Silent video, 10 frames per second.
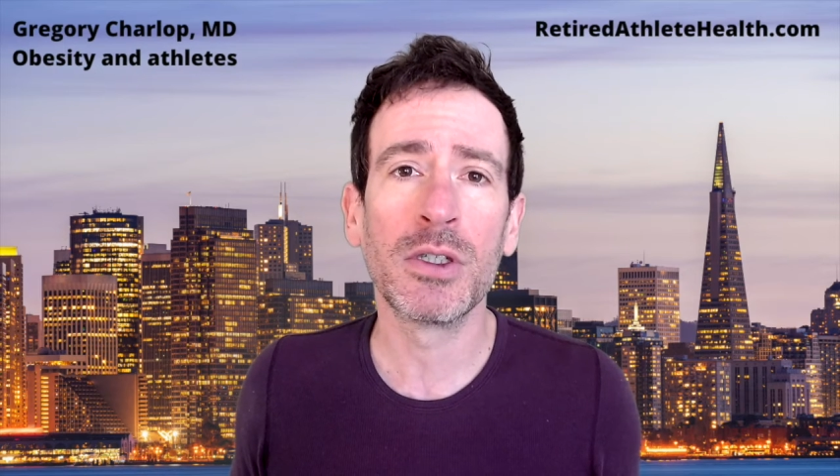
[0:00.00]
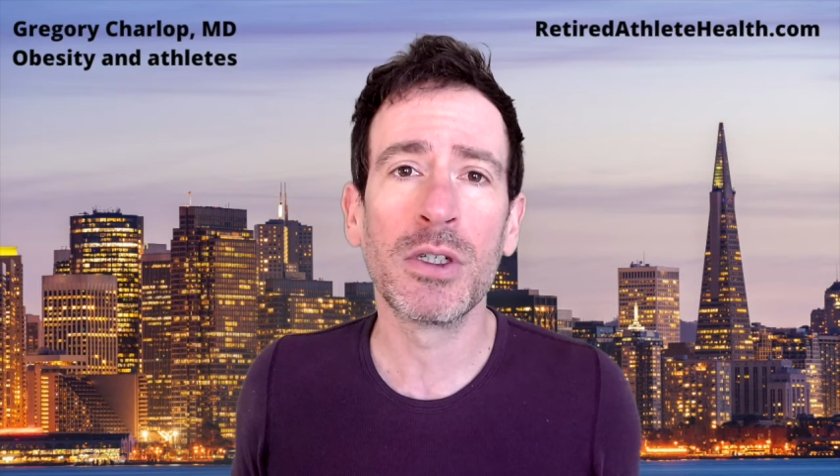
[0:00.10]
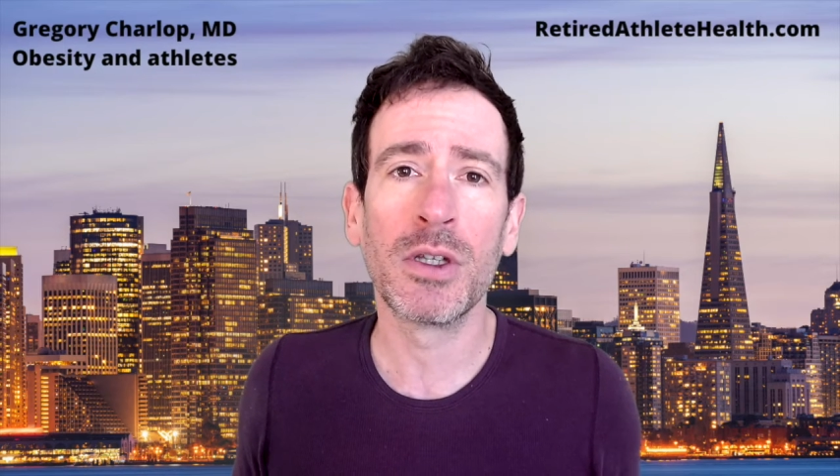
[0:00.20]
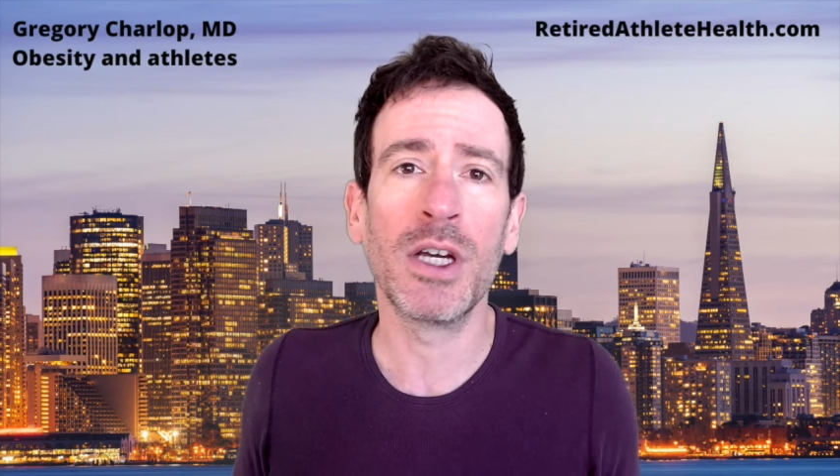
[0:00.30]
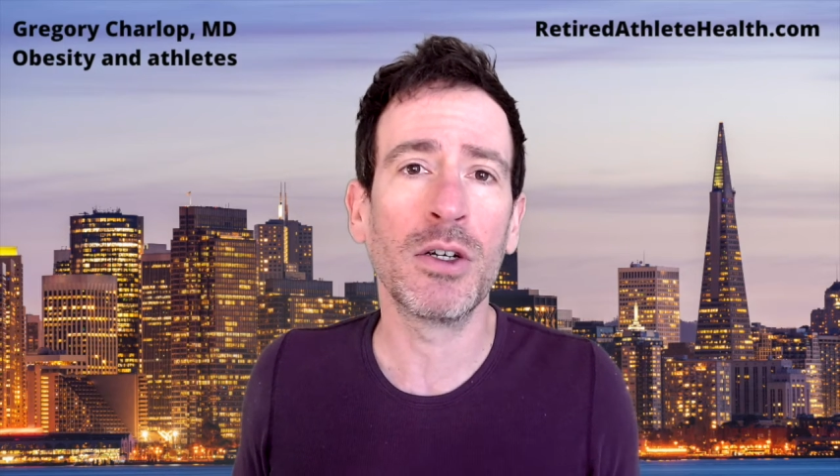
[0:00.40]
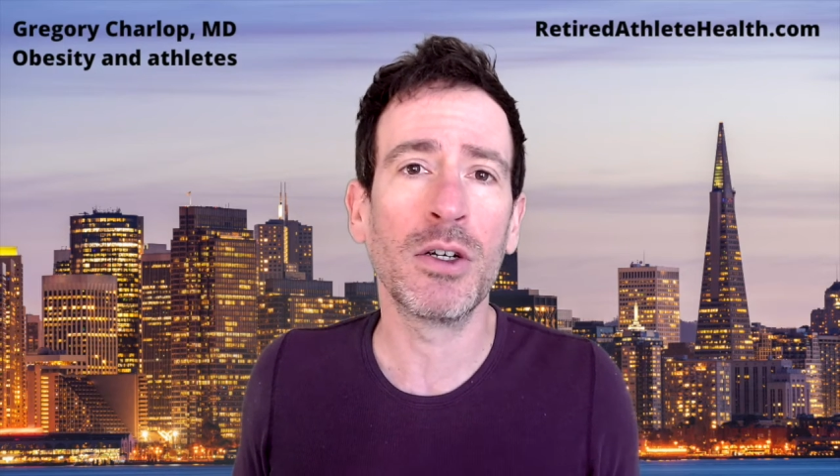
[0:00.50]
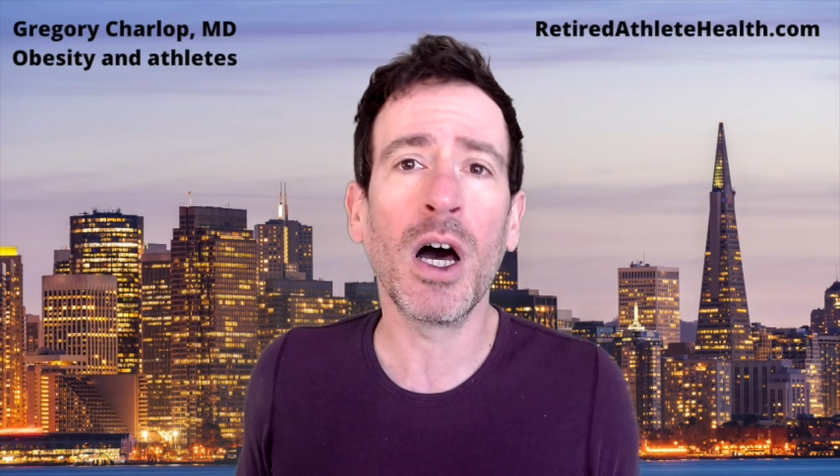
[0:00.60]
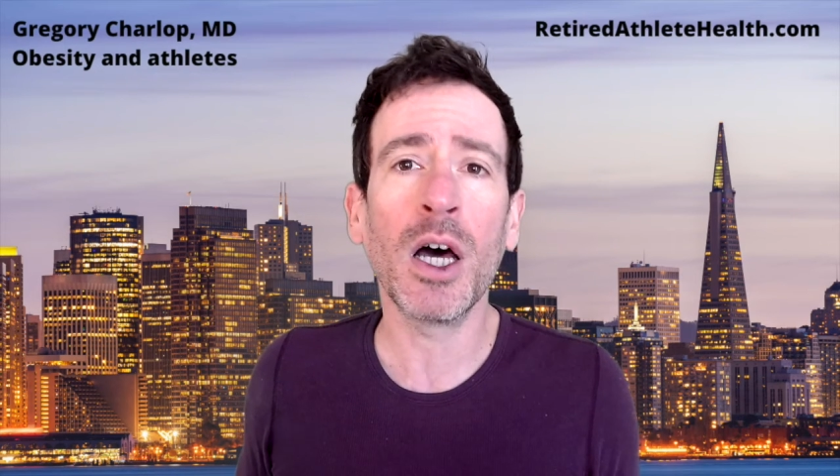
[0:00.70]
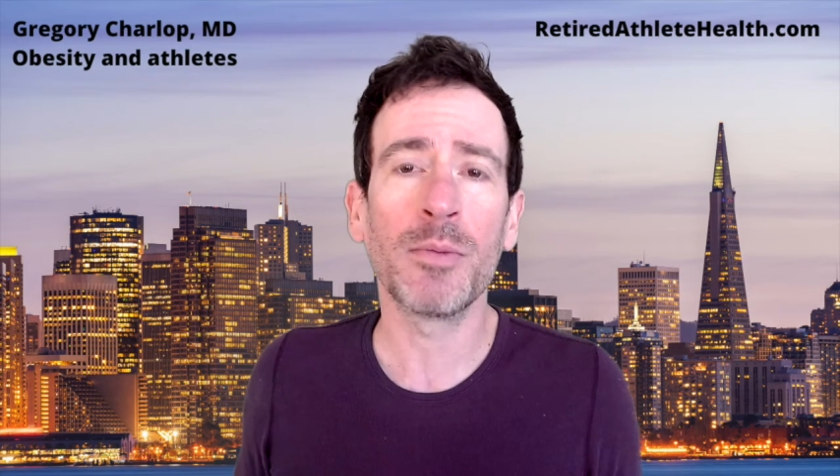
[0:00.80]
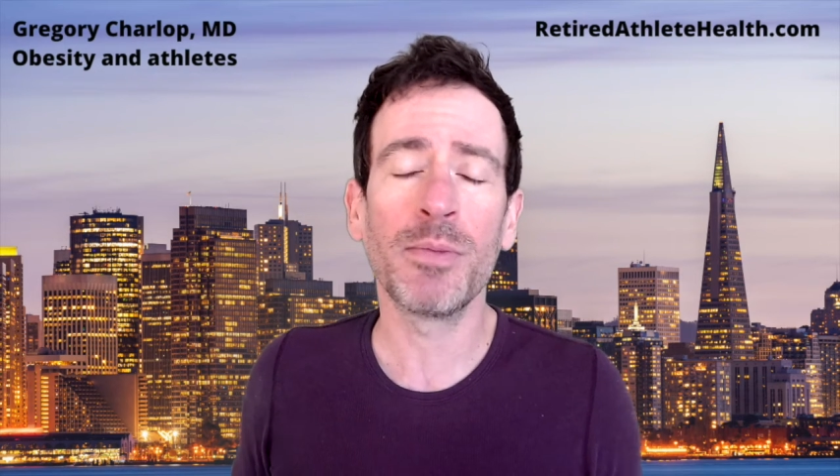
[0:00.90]
They are
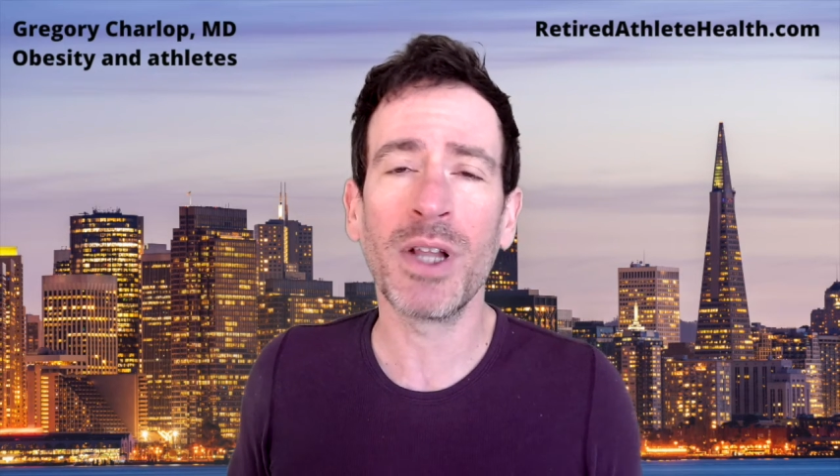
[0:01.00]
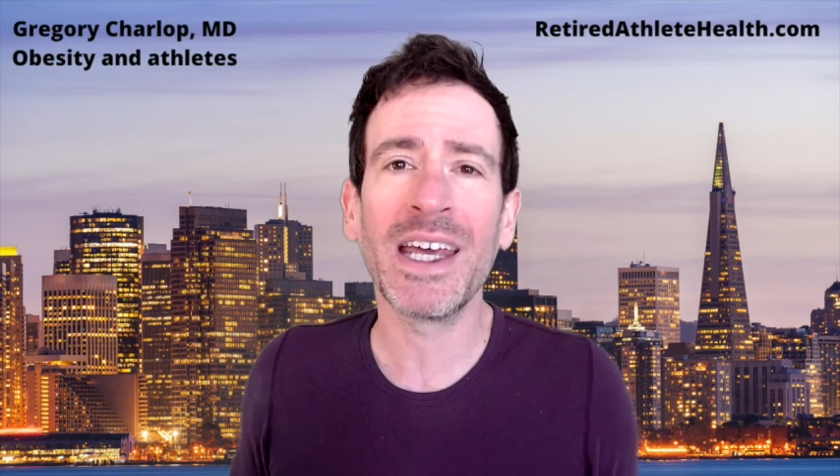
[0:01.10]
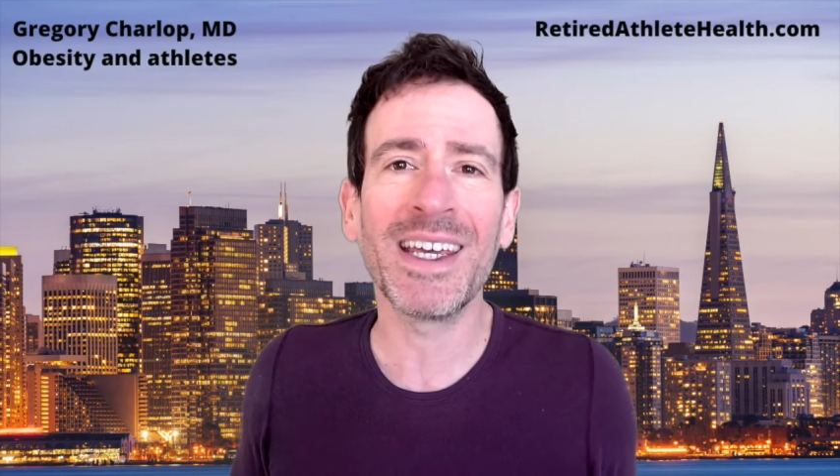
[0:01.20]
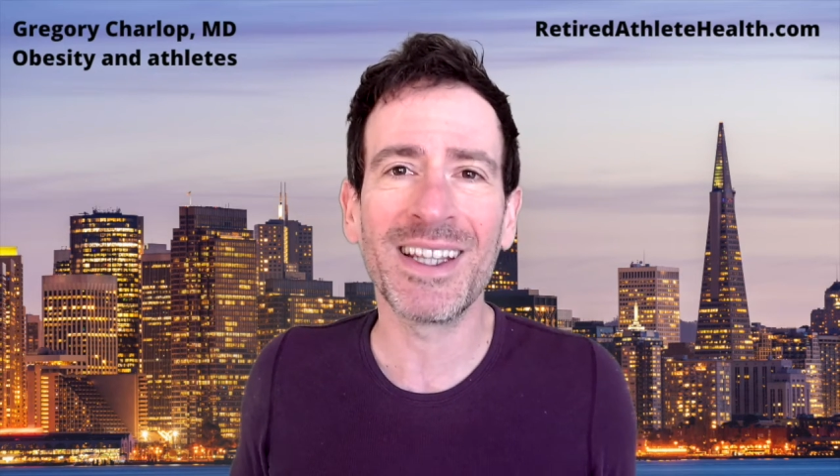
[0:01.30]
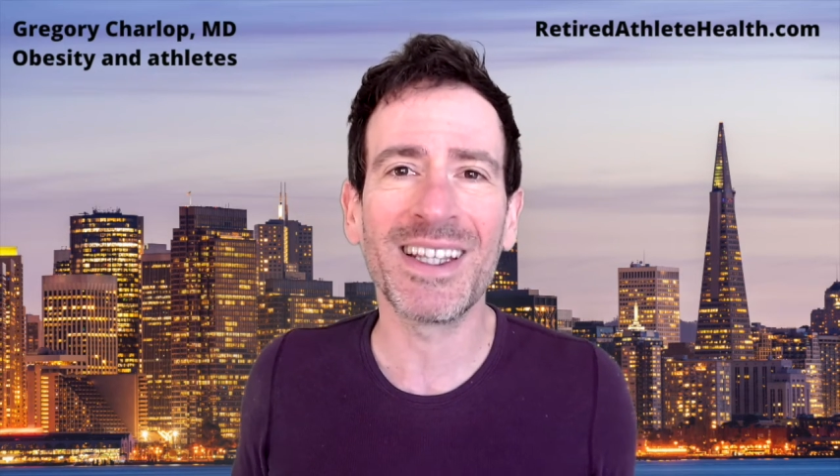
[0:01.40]
not playing in